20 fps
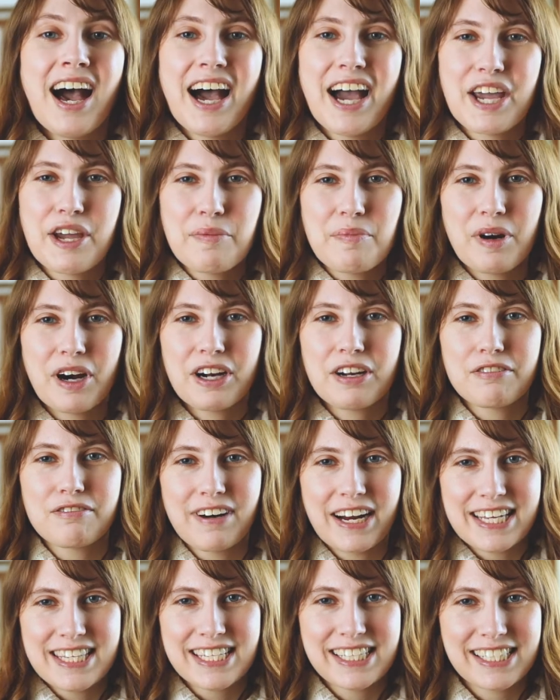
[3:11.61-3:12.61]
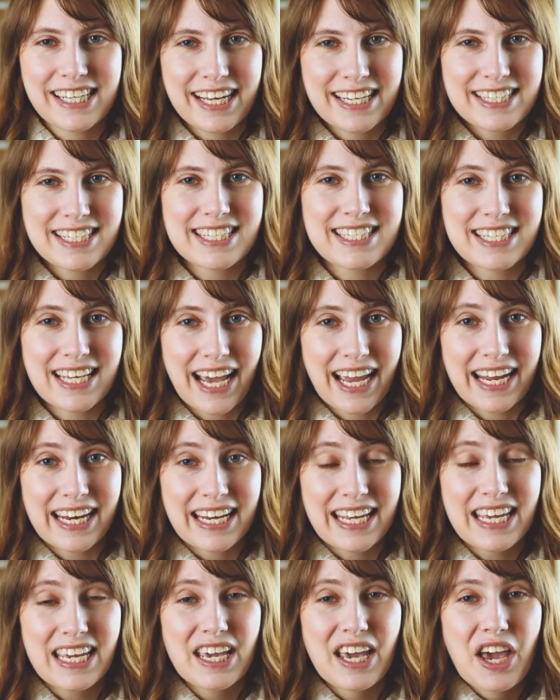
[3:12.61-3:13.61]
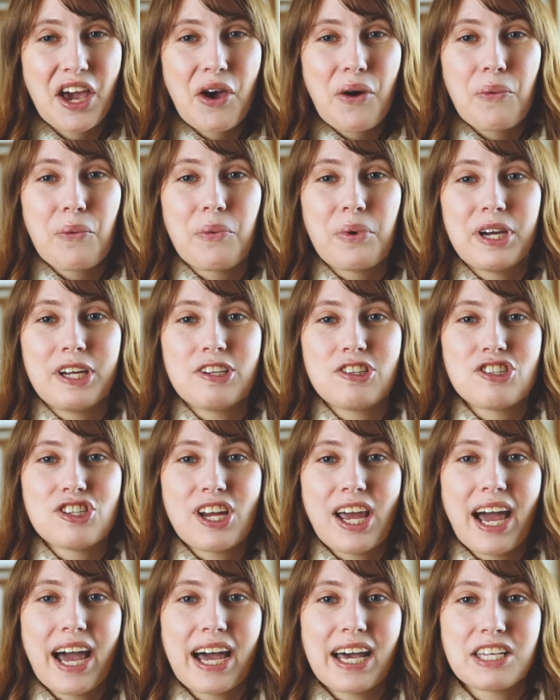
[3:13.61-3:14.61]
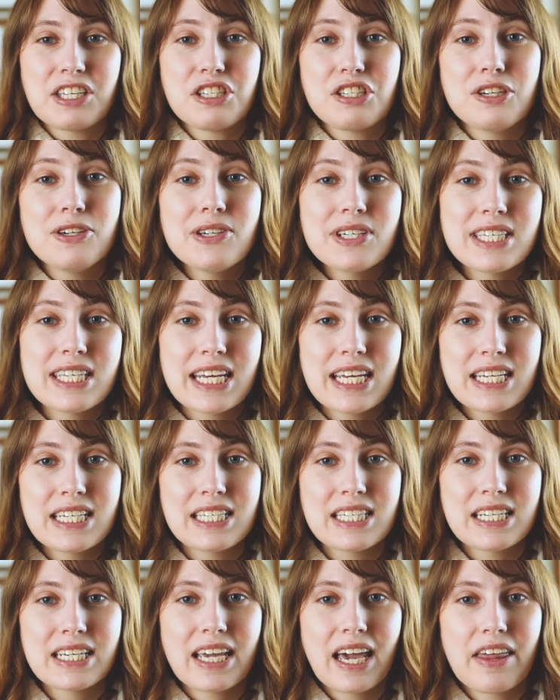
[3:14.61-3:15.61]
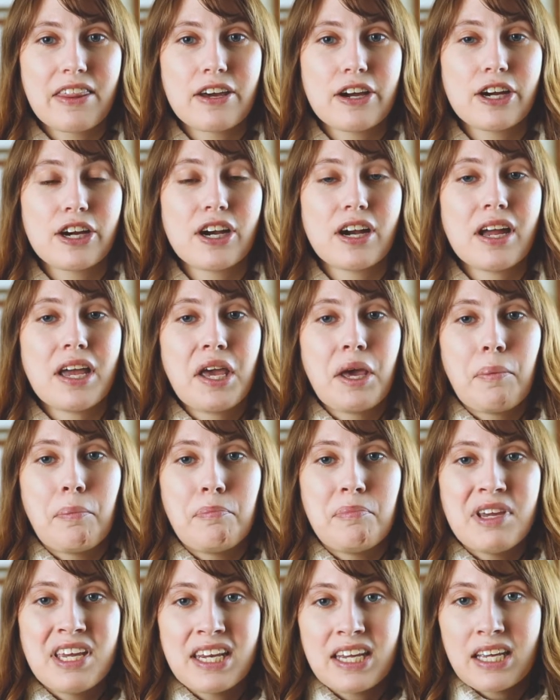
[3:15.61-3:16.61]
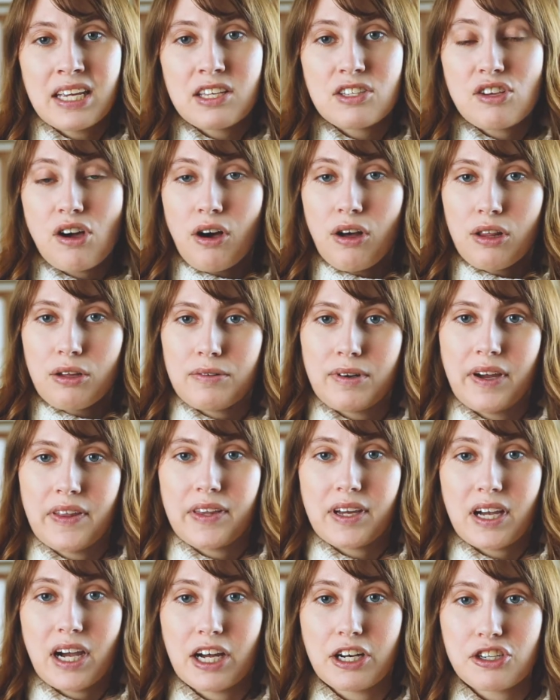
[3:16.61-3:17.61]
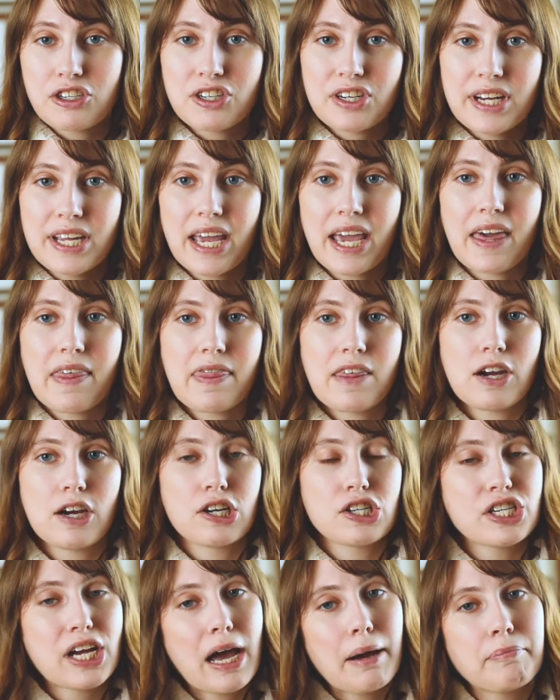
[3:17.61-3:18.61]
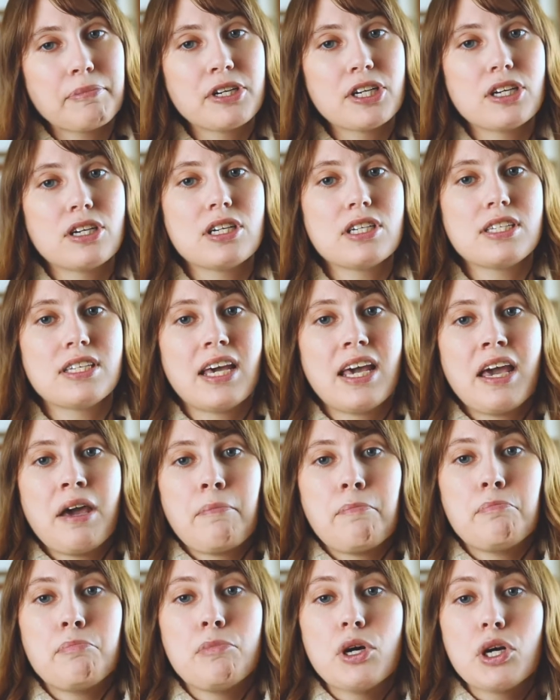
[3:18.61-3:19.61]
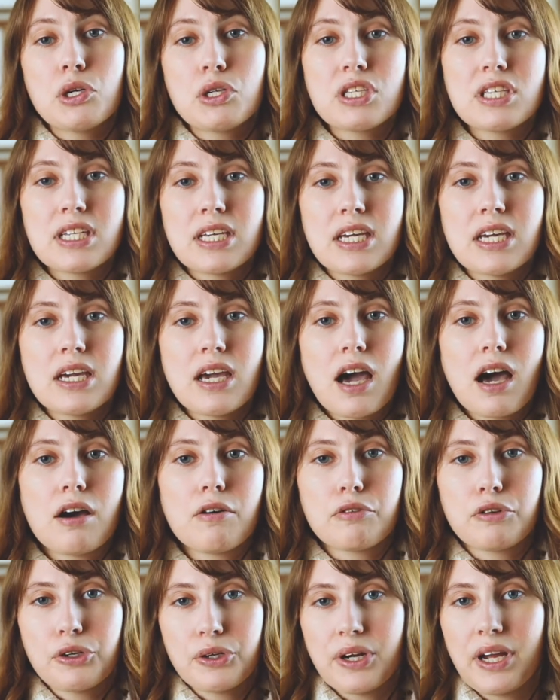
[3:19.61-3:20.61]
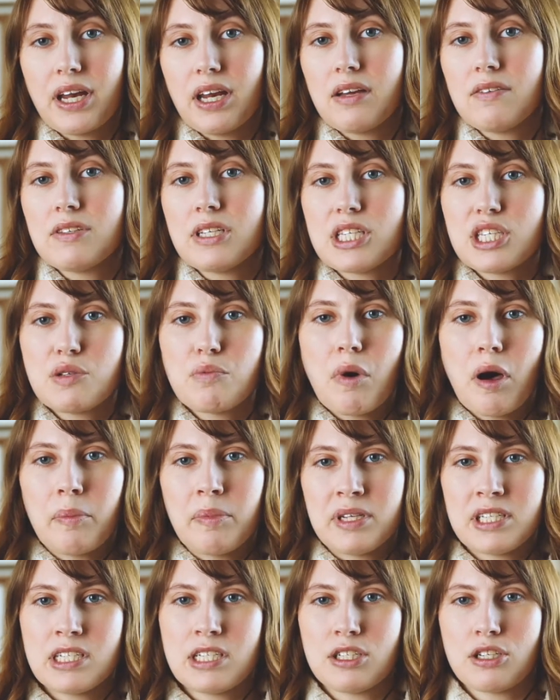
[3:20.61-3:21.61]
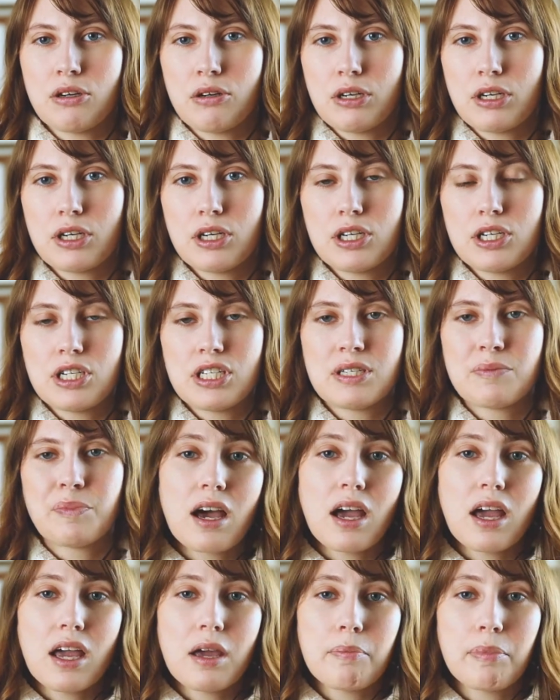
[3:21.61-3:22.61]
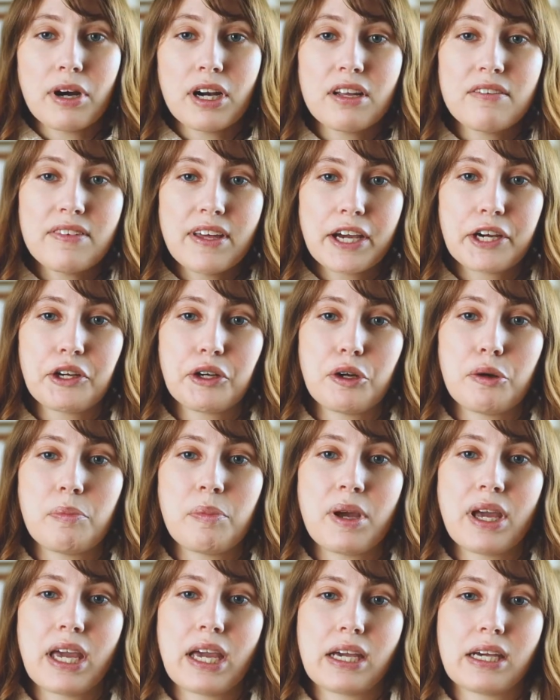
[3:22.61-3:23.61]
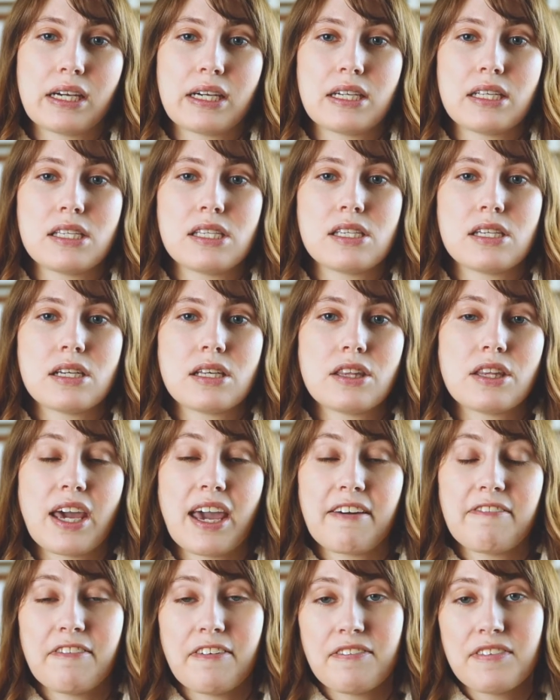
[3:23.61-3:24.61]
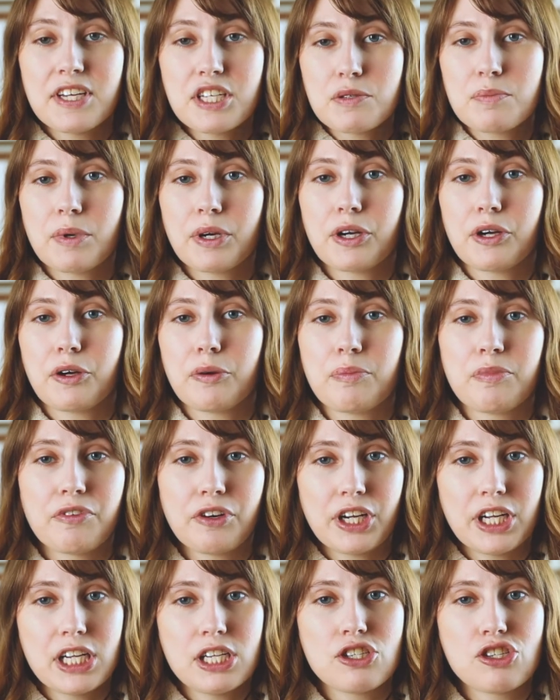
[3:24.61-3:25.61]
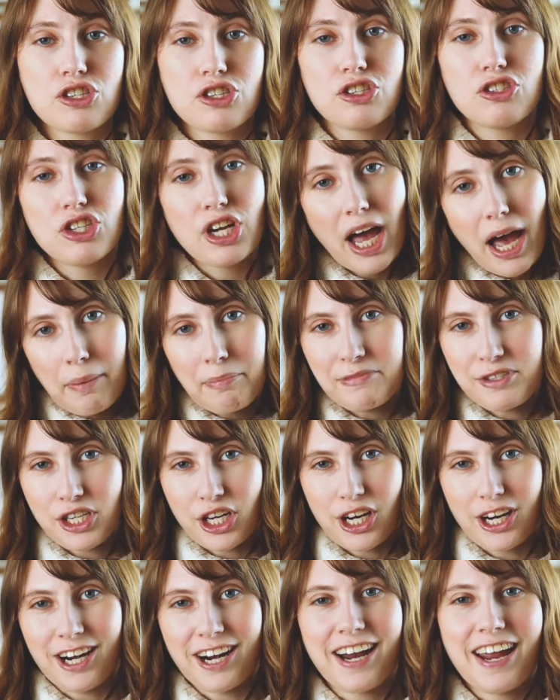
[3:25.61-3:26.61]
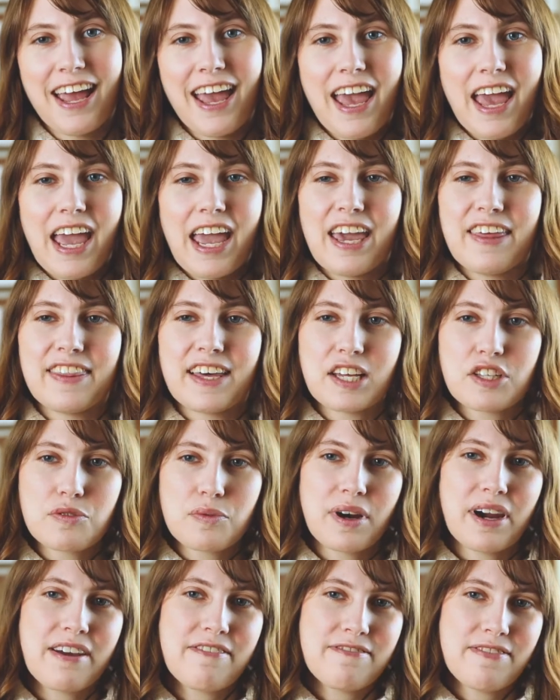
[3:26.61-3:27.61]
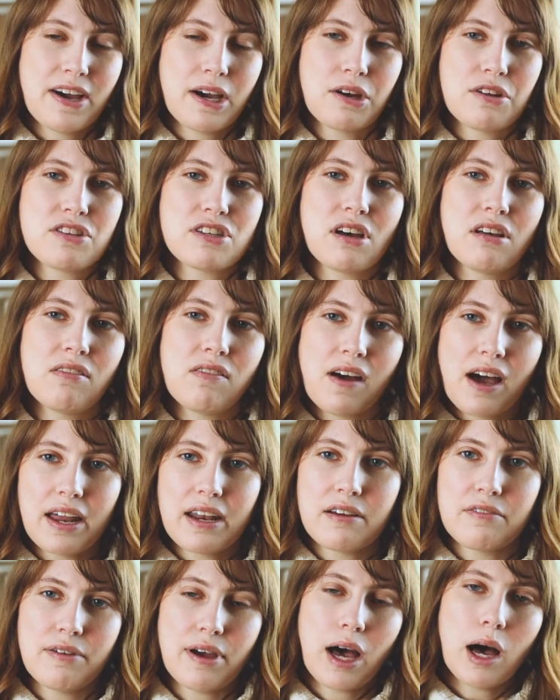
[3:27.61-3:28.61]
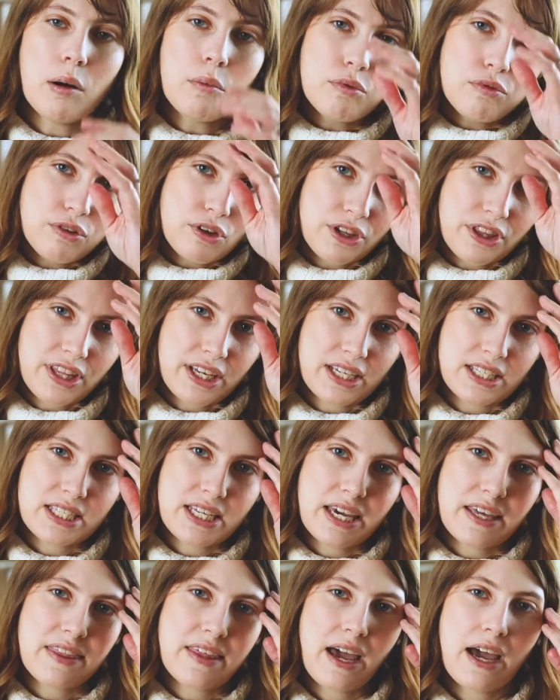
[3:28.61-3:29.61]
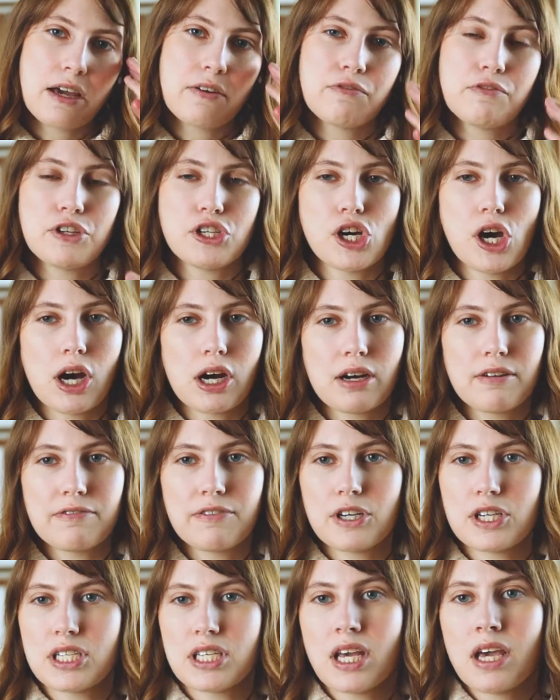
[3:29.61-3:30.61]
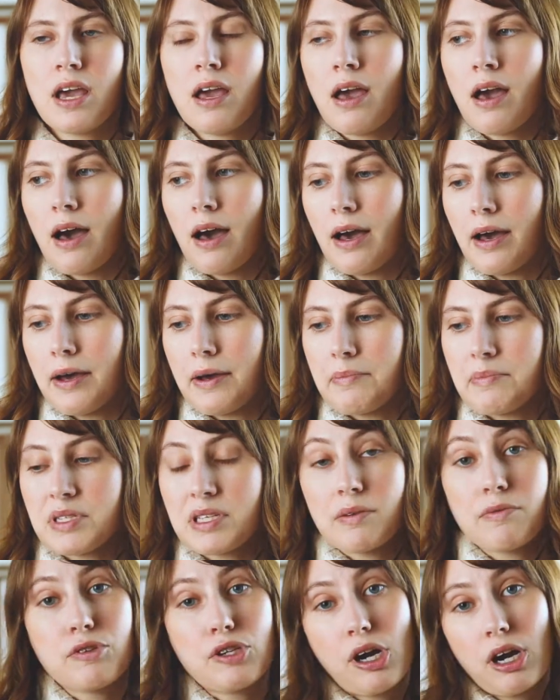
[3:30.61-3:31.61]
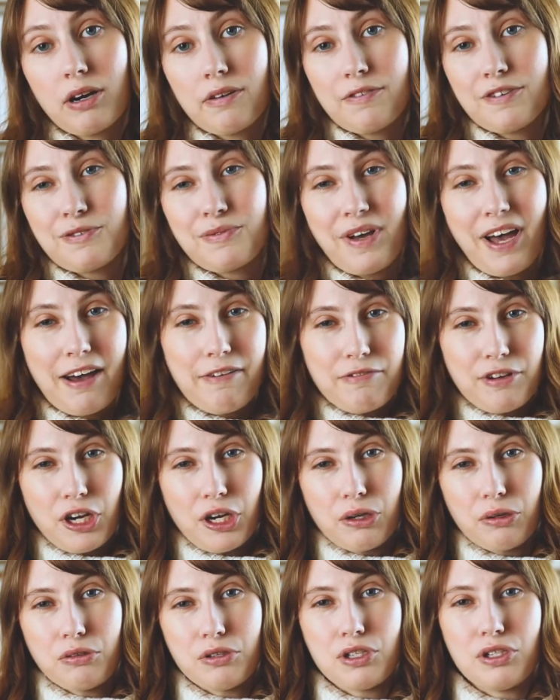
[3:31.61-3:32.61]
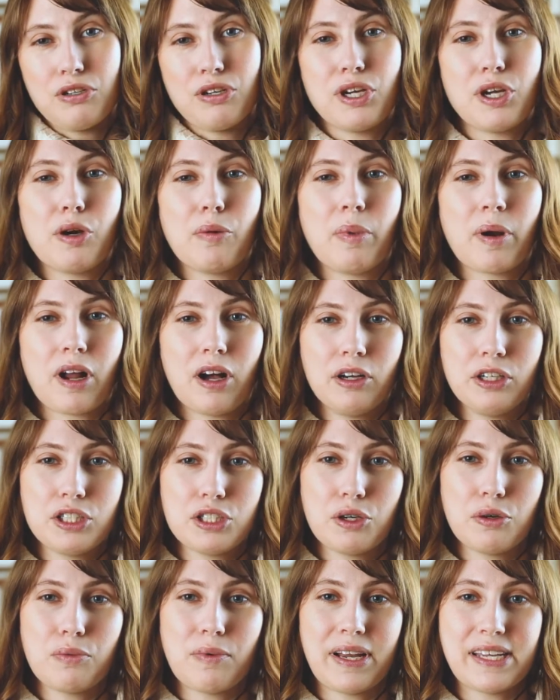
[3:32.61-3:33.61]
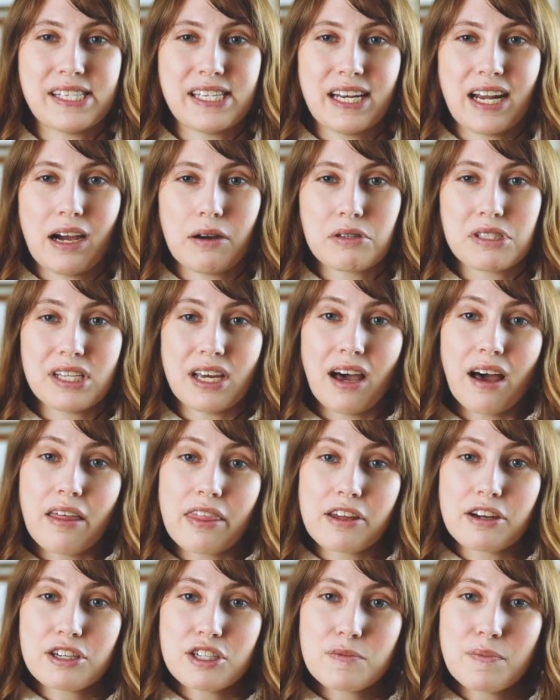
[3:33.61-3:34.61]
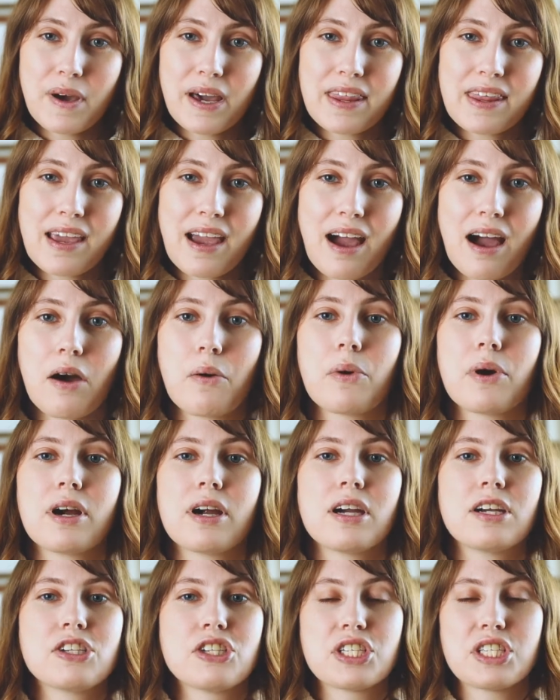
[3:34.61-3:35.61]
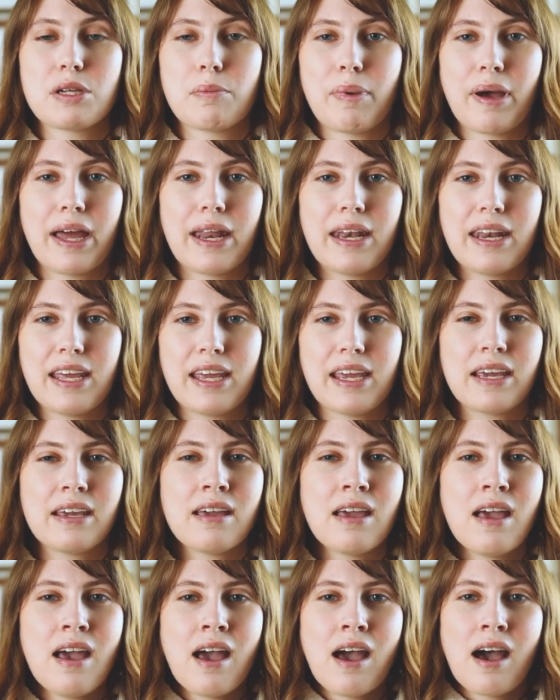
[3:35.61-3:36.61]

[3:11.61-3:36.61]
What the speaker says: I am part of Rising Tide Society, which has Tuesdays together, meetings all around the country, and there are chapters, mostly of creatives, small business owners, a part of that group, and they have a Facebook group for each chapter, and that's where I found a lot of helpful things like that. Photographers, some photographers will have their own studio, but also rent it out to others by the hour, just depending.